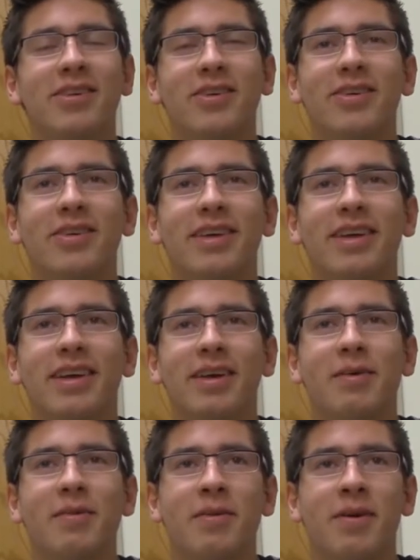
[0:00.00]
so,
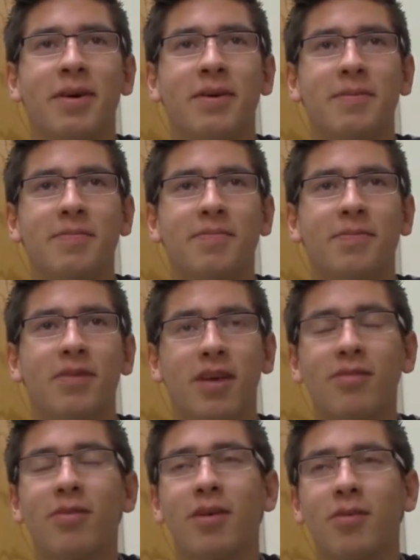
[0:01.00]
um, so
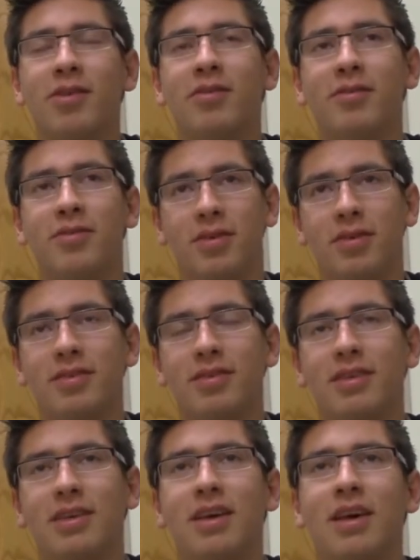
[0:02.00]
that's where I went to
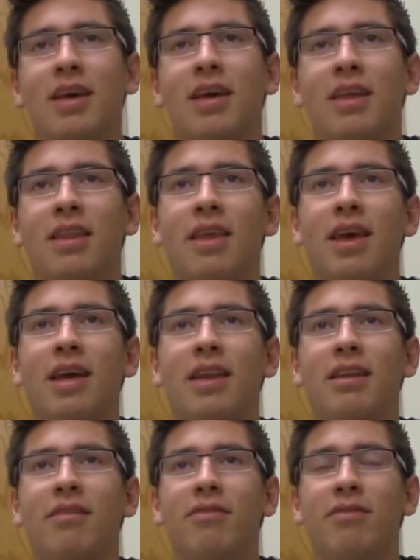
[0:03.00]
first.
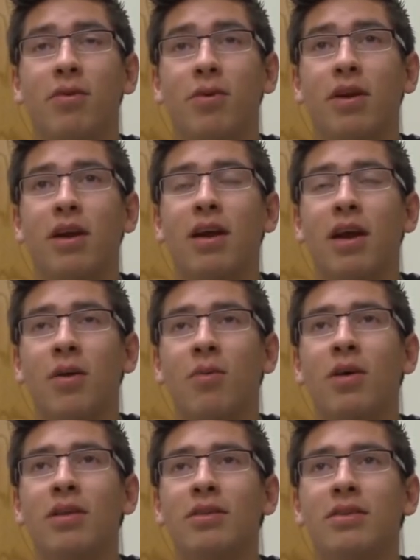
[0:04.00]
Then in Florida, I
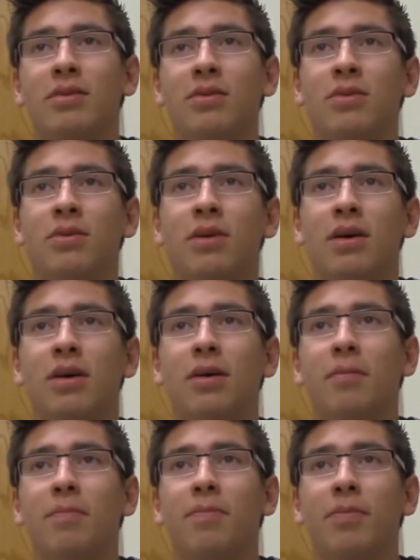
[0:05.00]
went to
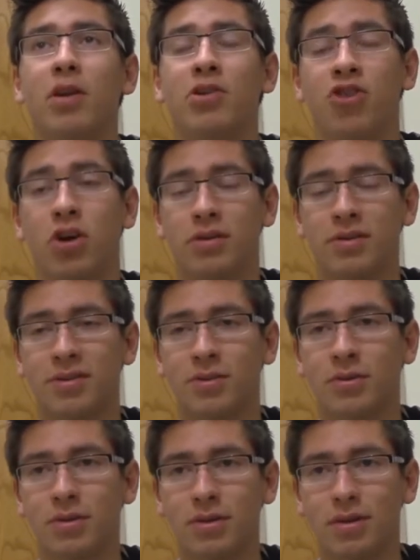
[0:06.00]
um, a charter
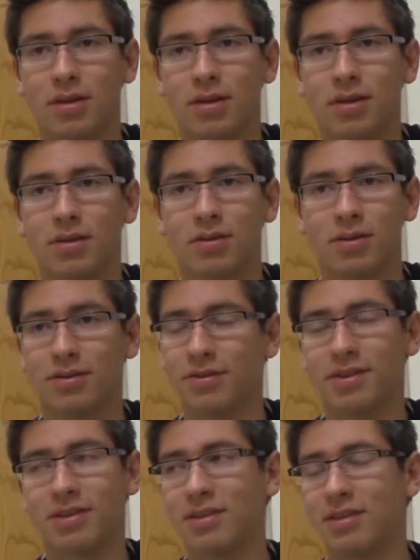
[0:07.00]
school, which
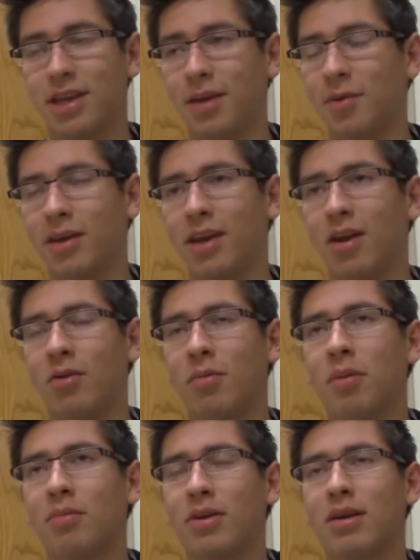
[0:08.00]
its name I cannot
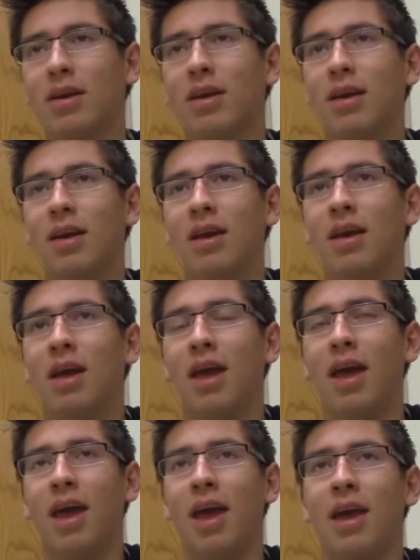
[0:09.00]
remember,
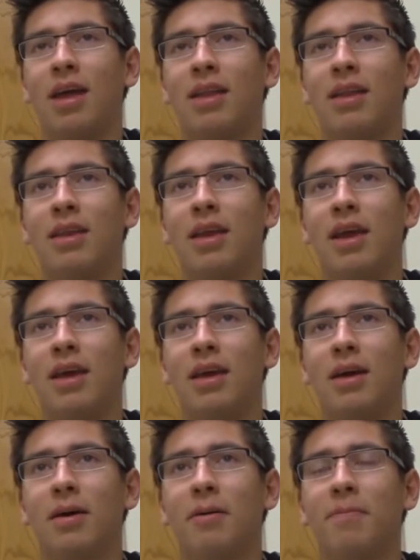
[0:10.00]
and
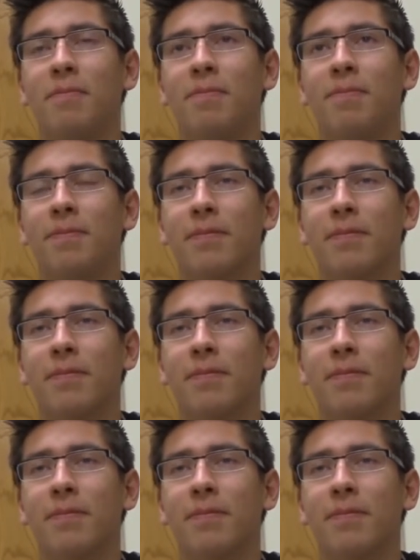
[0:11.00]
a um,